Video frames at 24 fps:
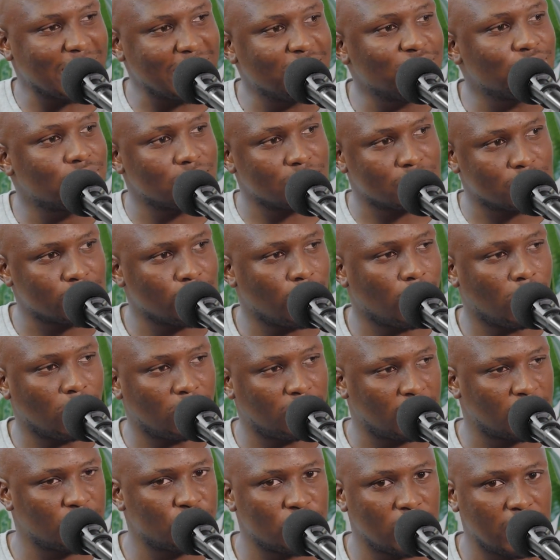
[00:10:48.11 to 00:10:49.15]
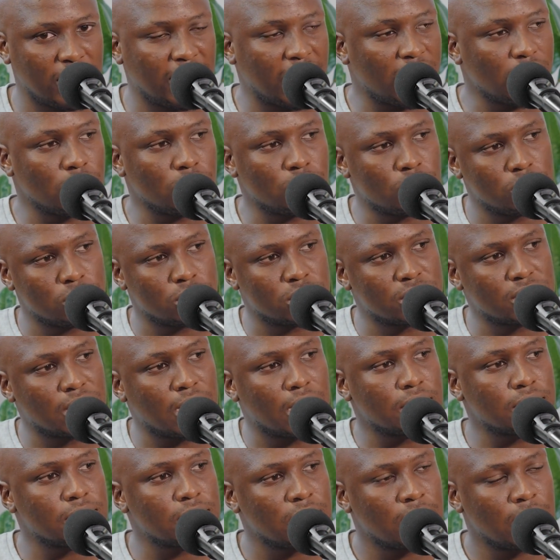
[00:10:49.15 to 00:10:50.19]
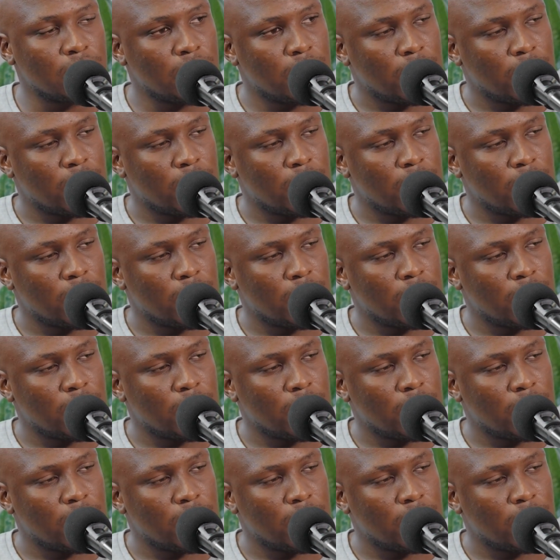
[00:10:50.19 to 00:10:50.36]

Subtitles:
ranges of actually getting to start